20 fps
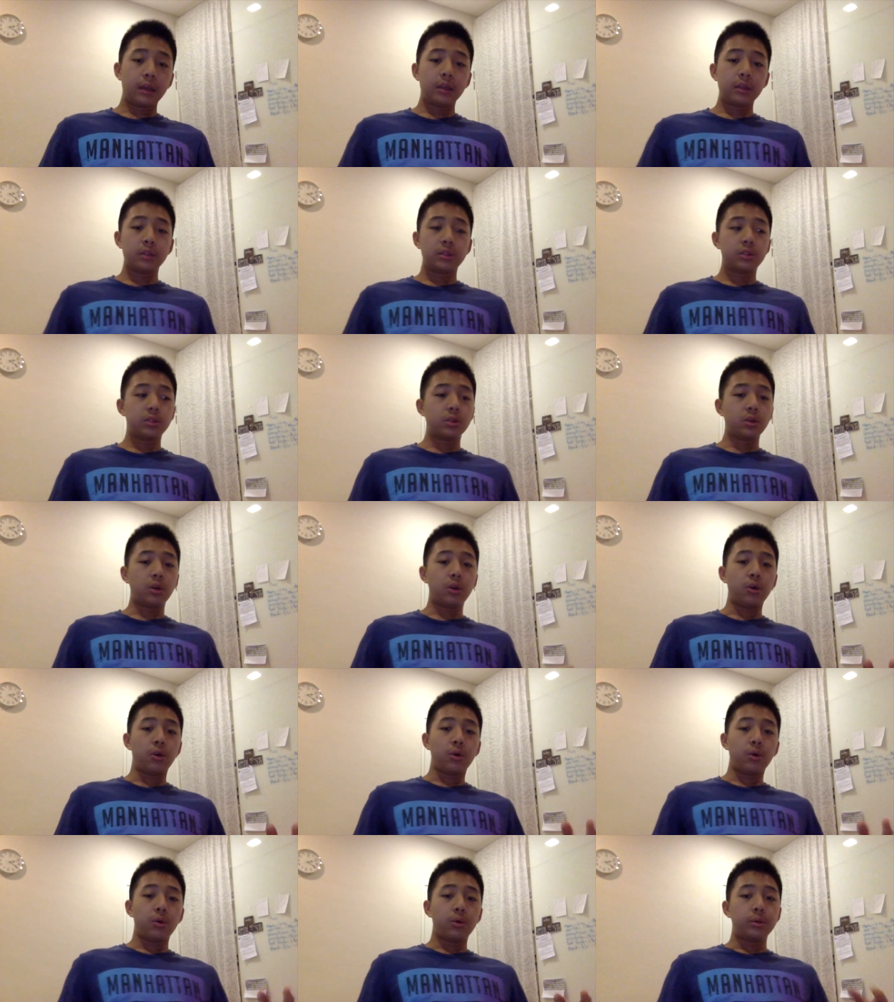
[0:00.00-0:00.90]

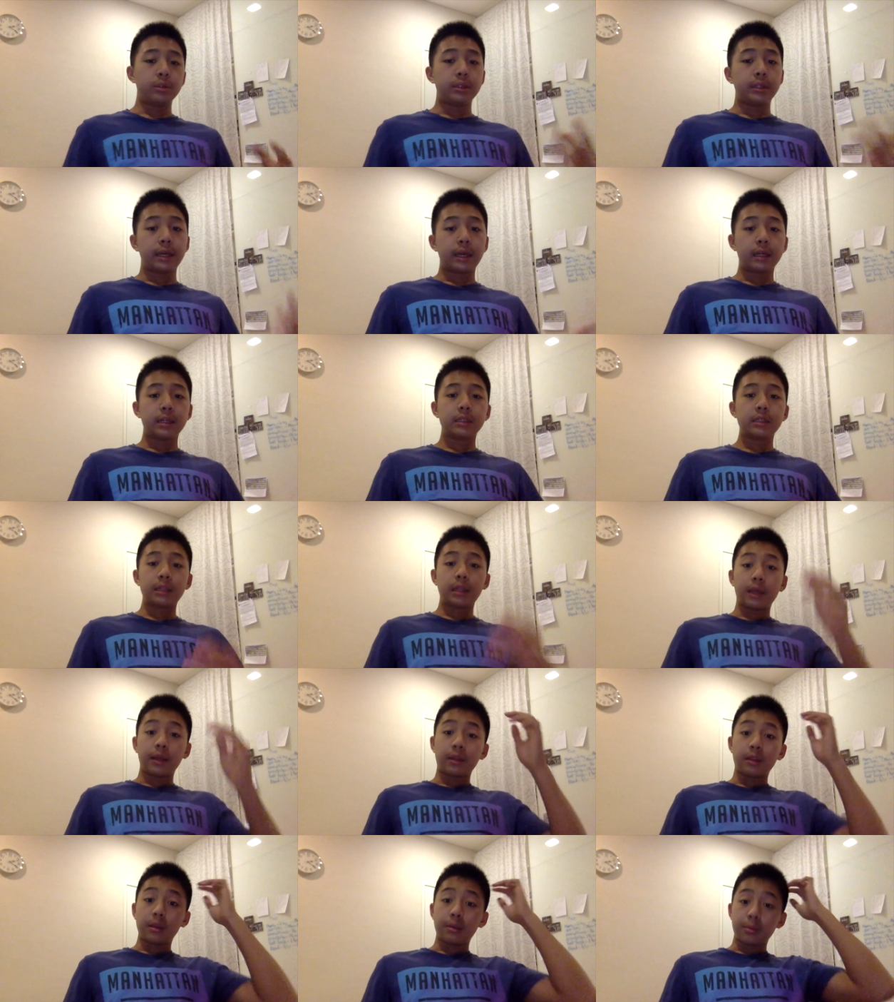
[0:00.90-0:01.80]
So decks
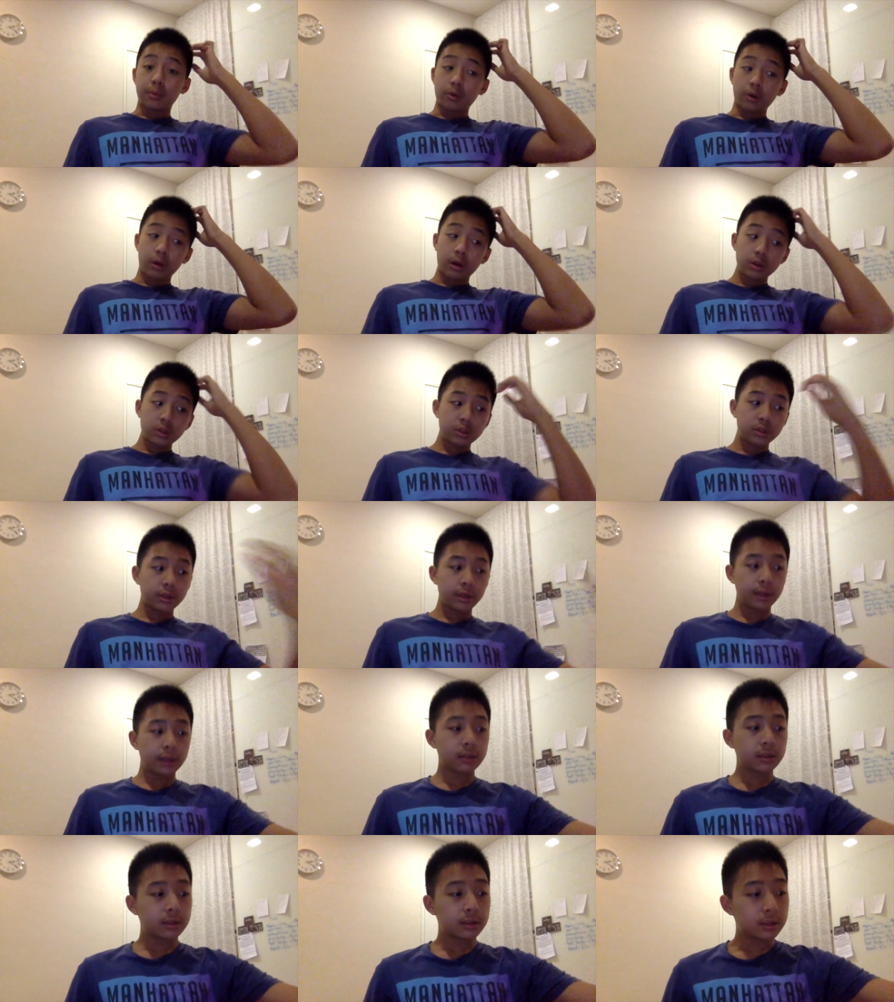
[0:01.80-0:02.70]
like the Mirage
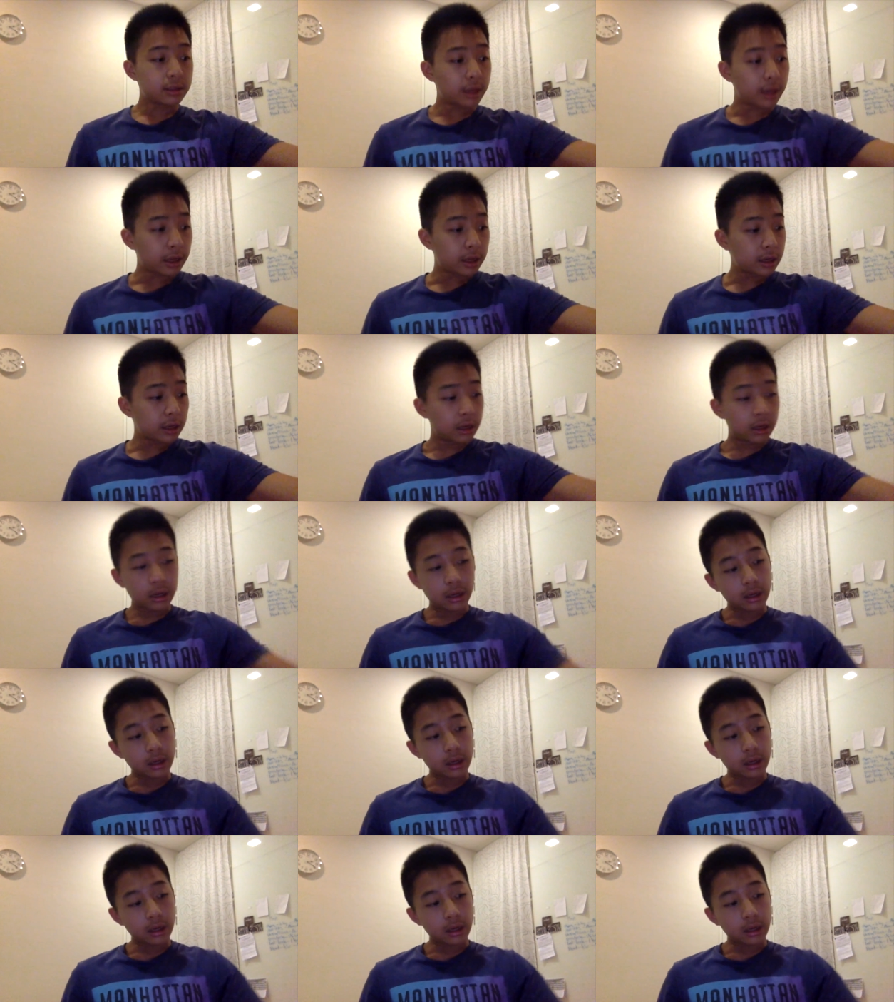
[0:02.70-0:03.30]
deck that